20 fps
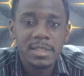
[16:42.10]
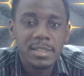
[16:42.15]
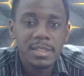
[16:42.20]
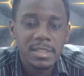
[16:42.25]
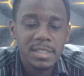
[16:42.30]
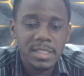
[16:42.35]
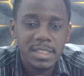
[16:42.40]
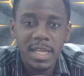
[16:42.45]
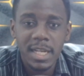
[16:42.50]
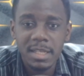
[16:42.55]

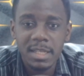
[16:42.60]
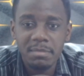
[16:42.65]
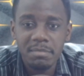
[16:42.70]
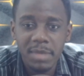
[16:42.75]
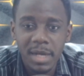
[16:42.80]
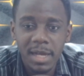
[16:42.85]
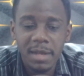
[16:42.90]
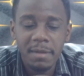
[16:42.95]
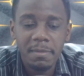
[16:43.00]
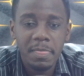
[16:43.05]

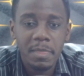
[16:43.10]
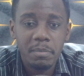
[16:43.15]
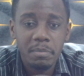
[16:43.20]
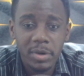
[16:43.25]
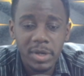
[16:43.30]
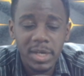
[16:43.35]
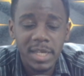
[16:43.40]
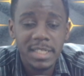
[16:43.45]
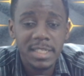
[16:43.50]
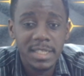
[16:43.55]
Saliba
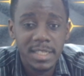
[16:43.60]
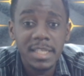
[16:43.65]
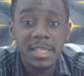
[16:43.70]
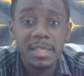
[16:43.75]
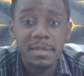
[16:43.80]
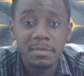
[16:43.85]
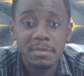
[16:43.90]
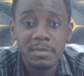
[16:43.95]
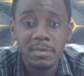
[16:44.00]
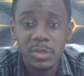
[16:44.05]
pocketed
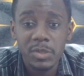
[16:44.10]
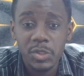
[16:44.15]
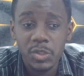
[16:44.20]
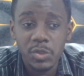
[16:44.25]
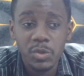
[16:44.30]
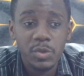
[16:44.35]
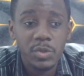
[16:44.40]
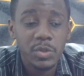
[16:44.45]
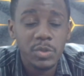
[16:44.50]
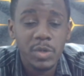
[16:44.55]
him
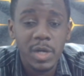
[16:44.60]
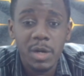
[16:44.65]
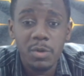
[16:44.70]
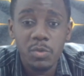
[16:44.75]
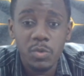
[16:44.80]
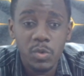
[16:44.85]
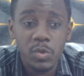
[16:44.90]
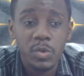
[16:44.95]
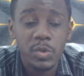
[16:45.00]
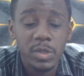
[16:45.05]
showed you how
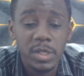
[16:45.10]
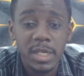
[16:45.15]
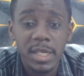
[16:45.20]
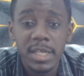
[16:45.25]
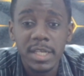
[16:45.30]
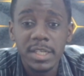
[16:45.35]
good